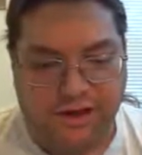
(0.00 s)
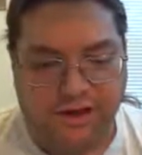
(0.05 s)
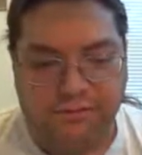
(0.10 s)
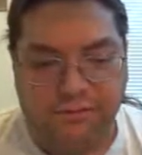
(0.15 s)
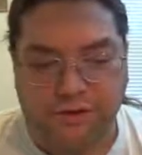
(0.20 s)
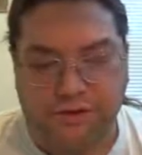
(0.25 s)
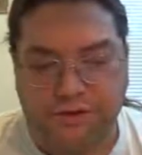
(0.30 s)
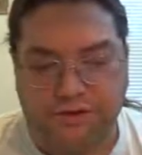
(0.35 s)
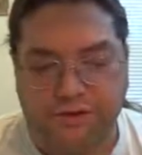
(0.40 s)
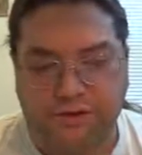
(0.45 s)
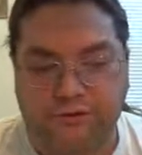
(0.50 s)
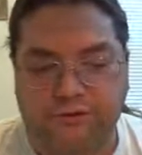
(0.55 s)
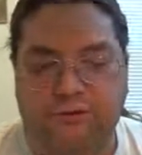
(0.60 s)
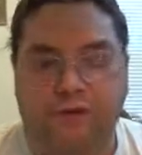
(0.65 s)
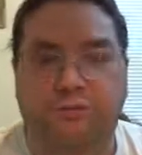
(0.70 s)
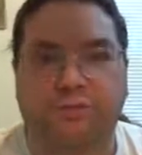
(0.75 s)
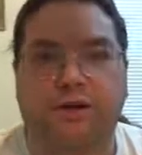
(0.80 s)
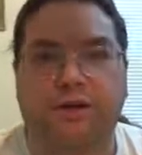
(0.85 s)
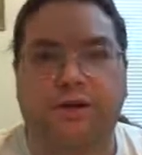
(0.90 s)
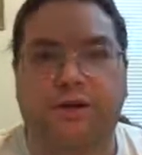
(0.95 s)
Bluetooth
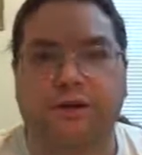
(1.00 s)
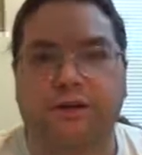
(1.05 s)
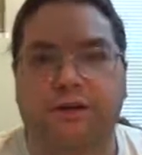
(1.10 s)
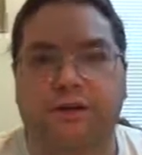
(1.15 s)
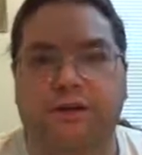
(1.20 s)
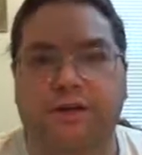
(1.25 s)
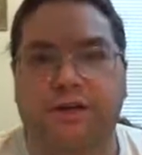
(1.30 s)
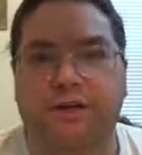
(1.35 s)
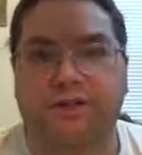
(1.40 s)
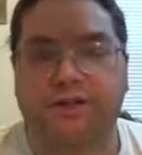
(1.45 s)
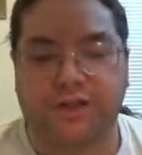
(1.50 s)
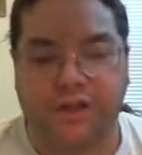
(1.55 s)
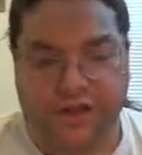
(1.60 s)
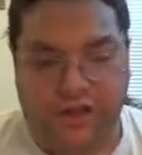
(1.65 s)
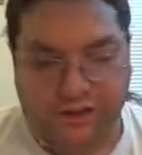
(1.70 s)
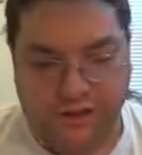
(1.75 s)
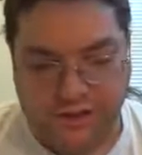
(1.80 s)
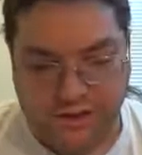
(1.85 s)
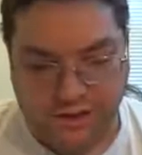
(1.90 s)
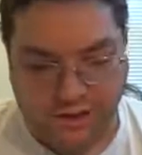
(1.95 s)
4.0 low energy
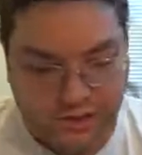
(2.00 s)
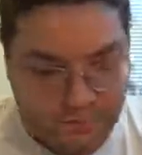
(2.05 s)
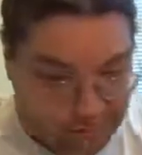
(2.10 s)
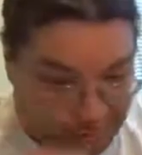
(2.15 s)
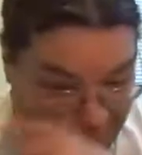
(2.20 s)
connection.